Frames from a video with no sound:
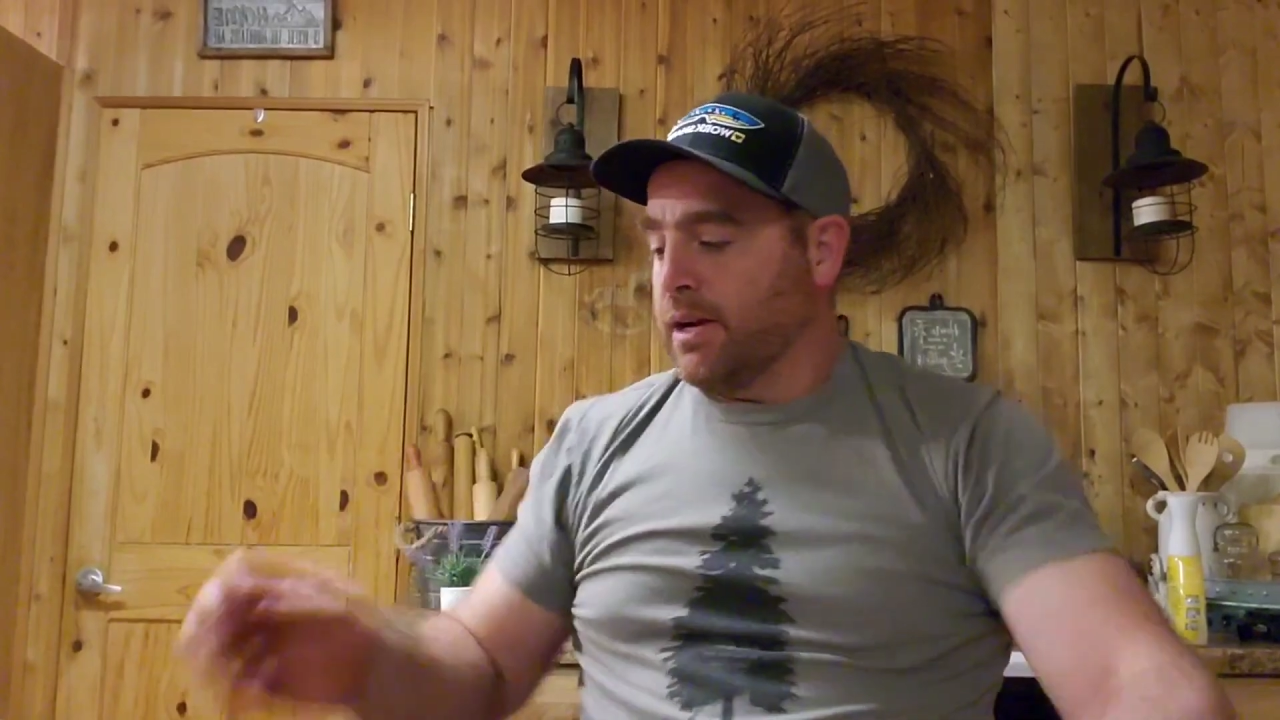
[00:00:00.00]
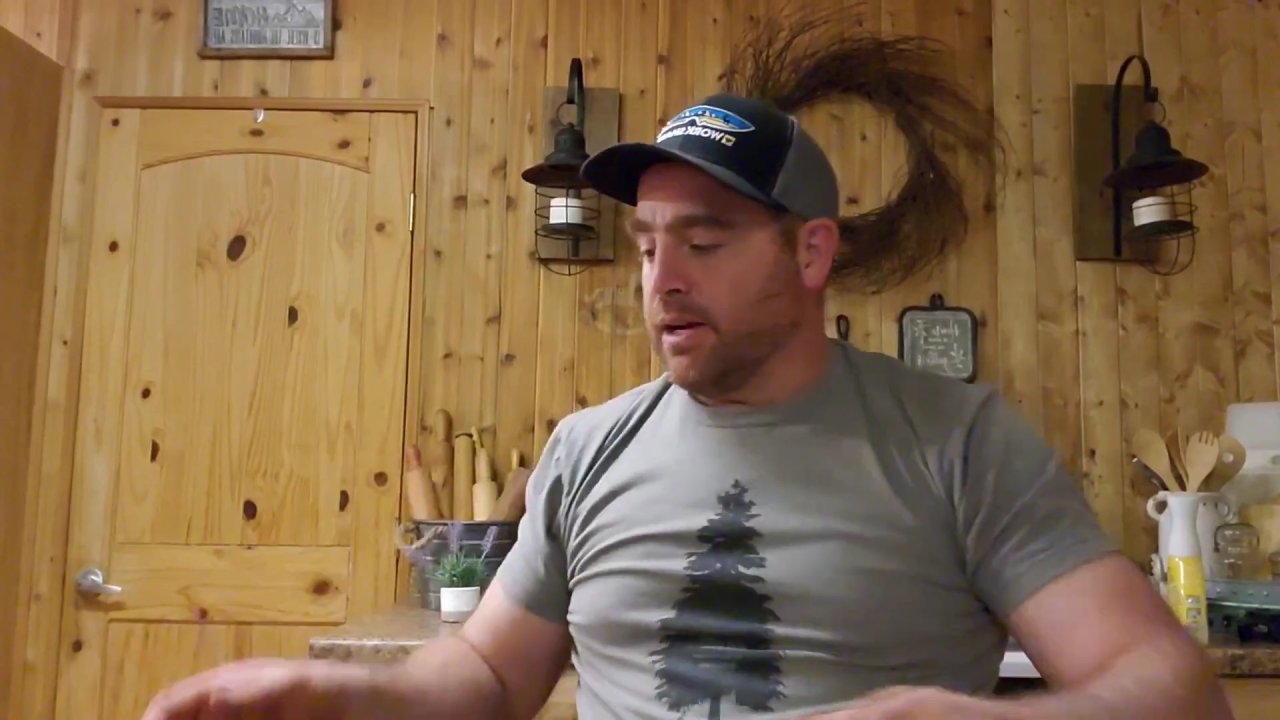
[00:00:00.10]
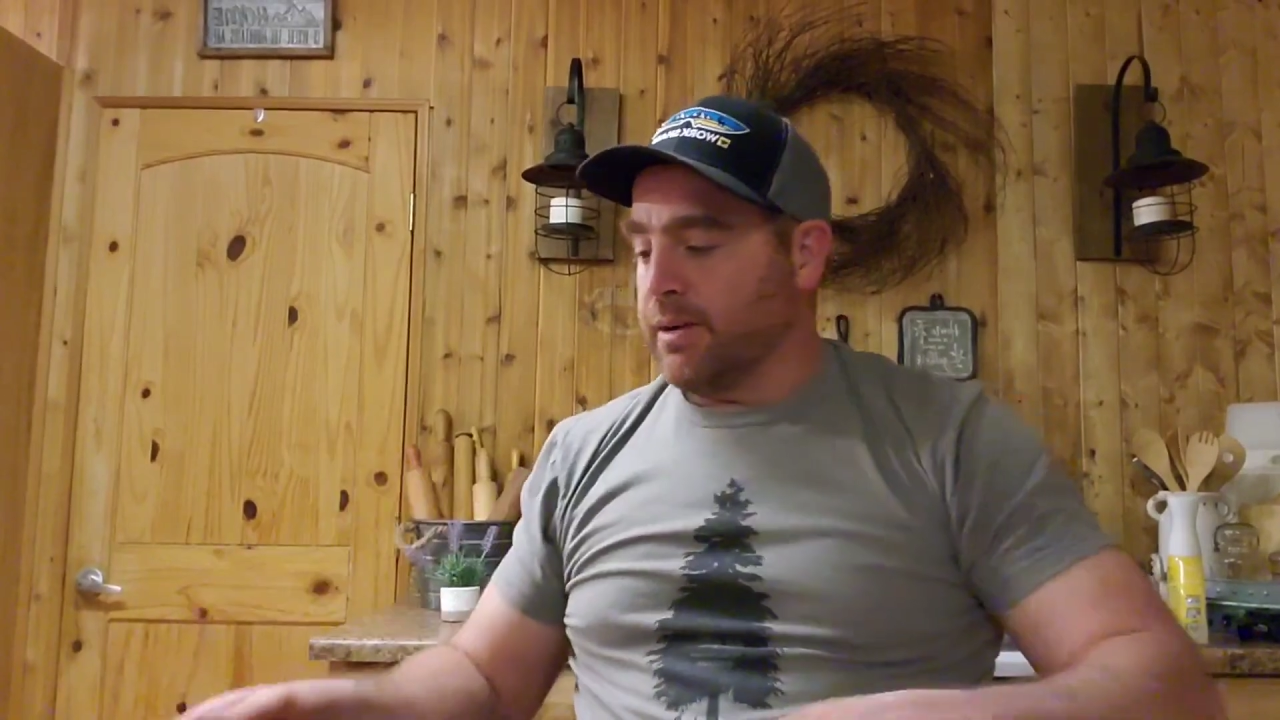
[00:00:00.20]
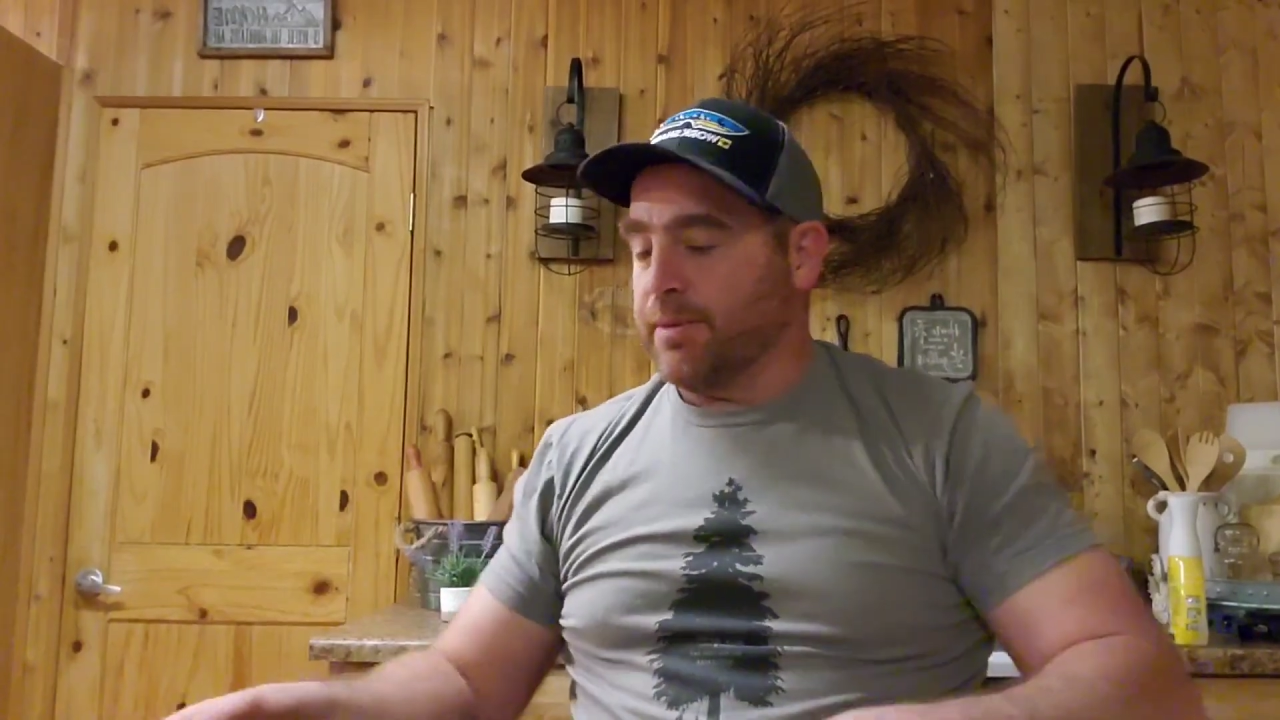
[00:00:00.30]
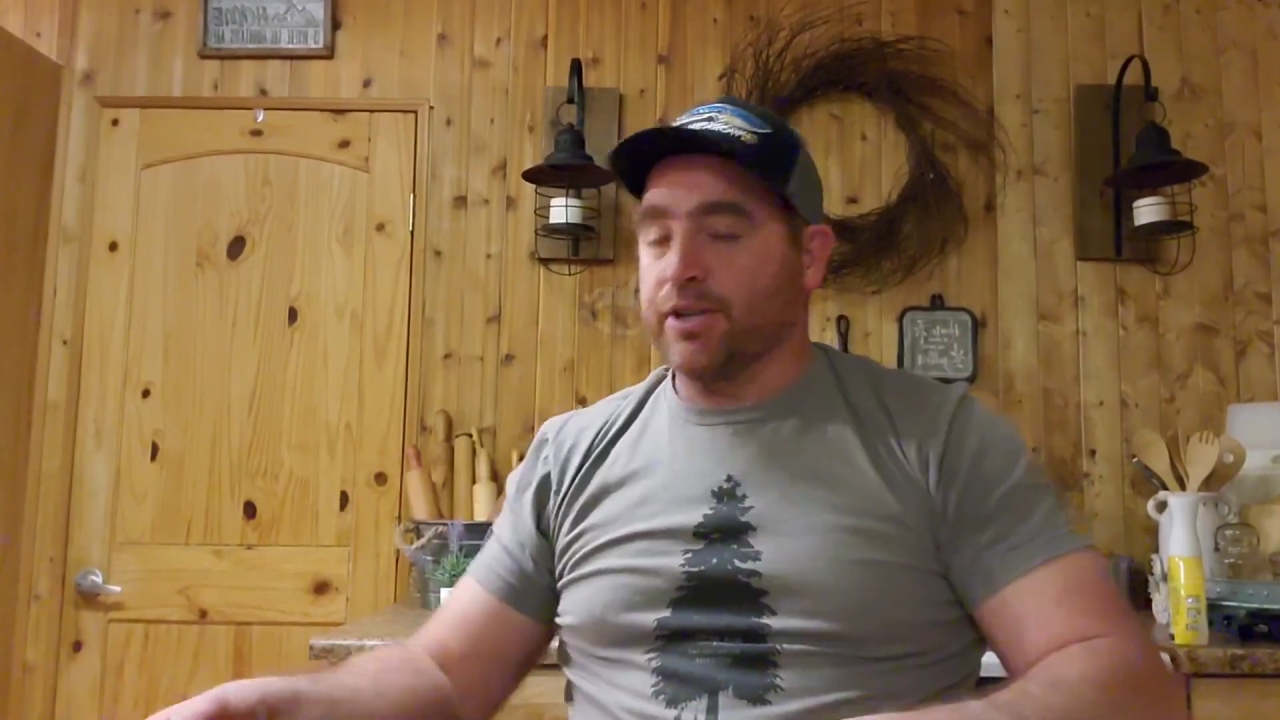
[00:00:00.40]

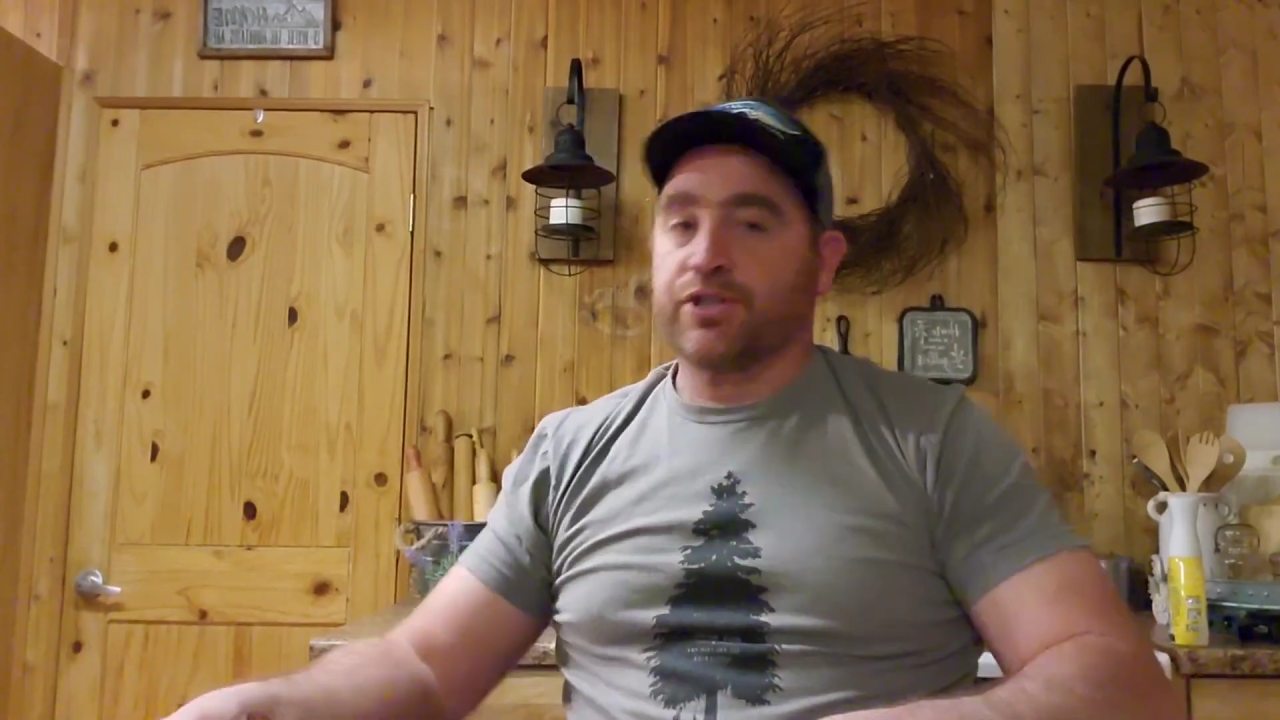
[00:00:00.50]
It